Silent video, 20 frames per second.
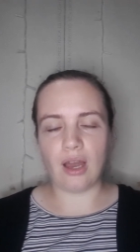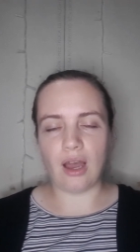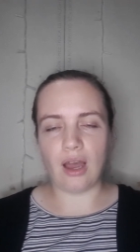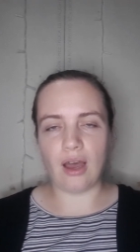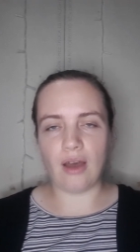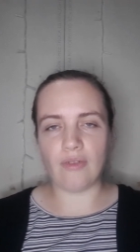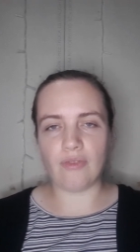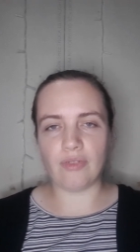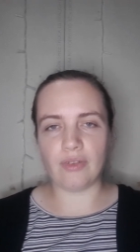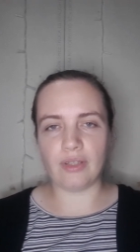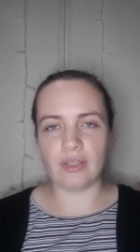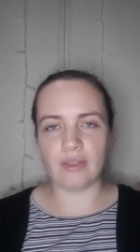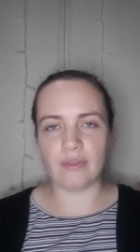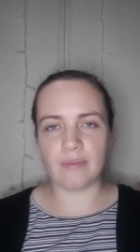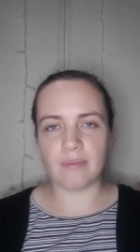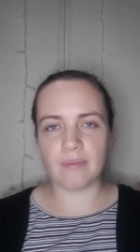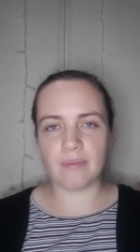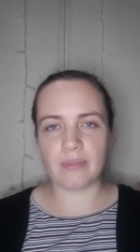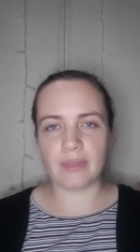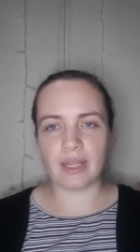often.
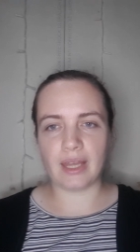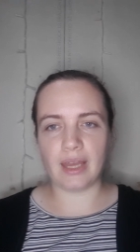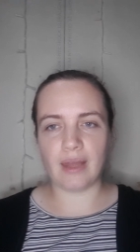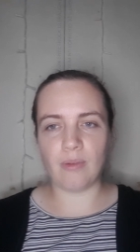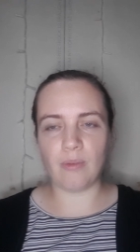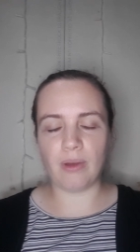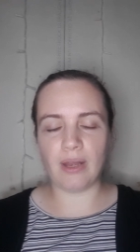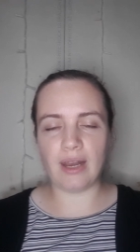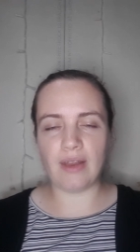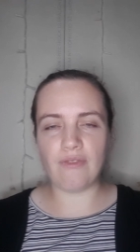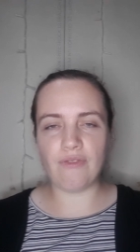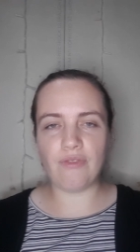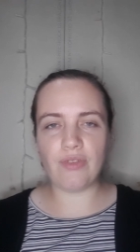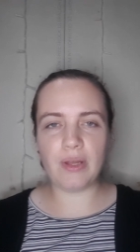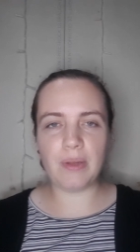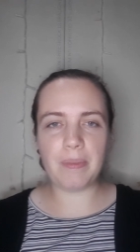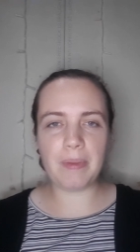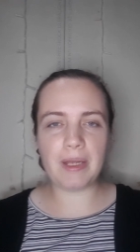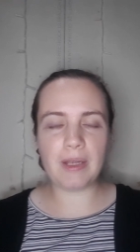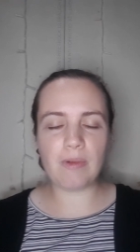And when I
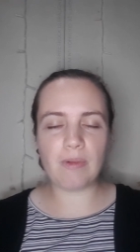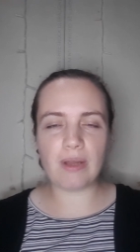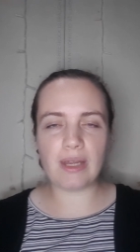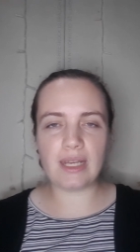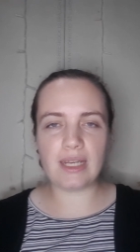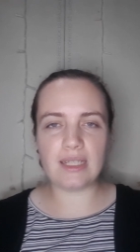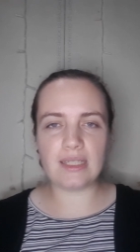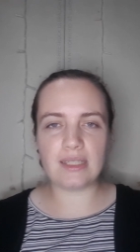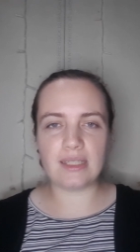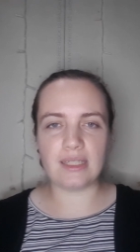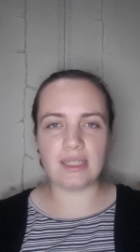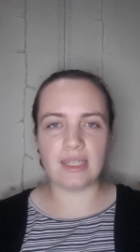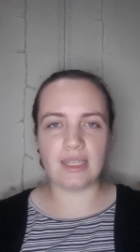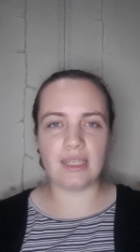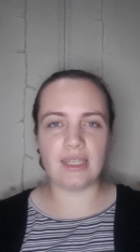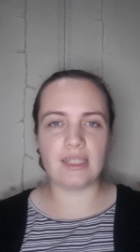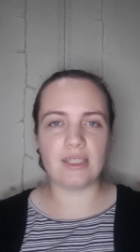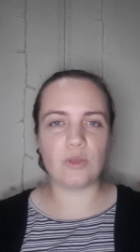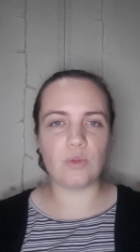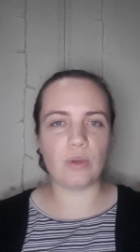feel my greatest need
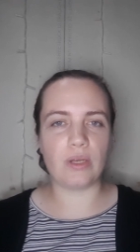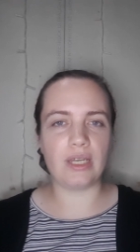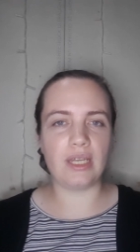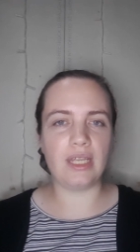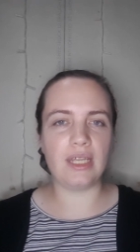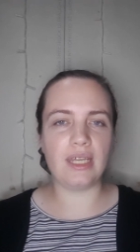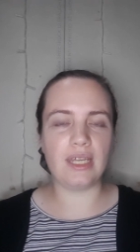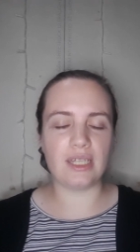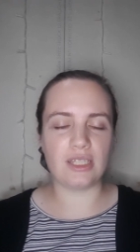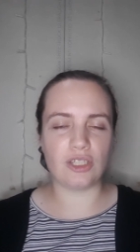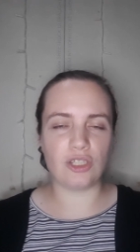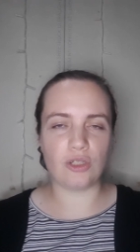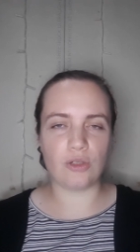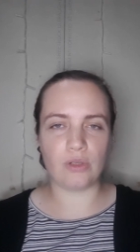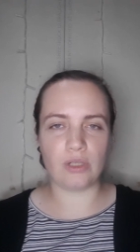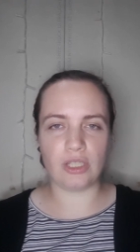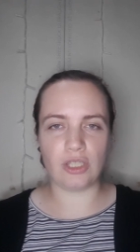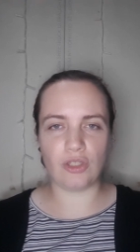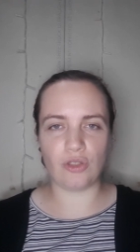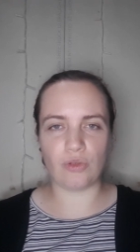is when He can show
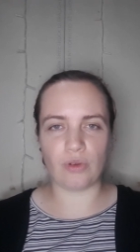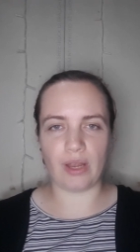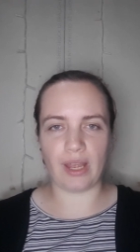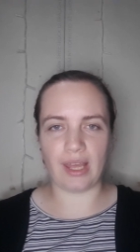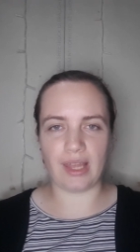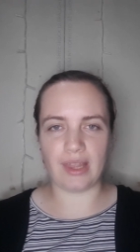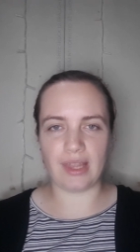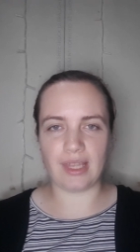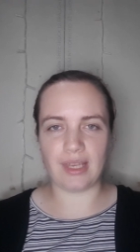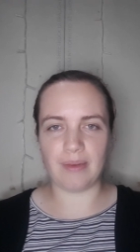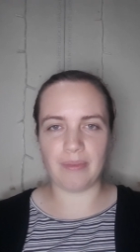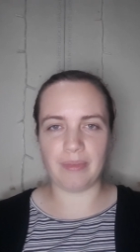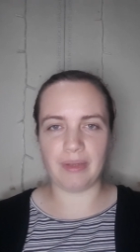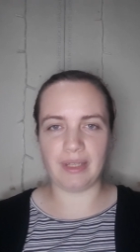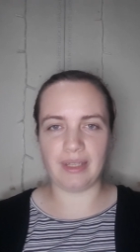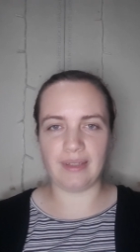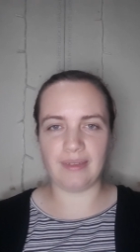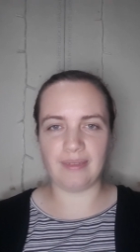His strength in me.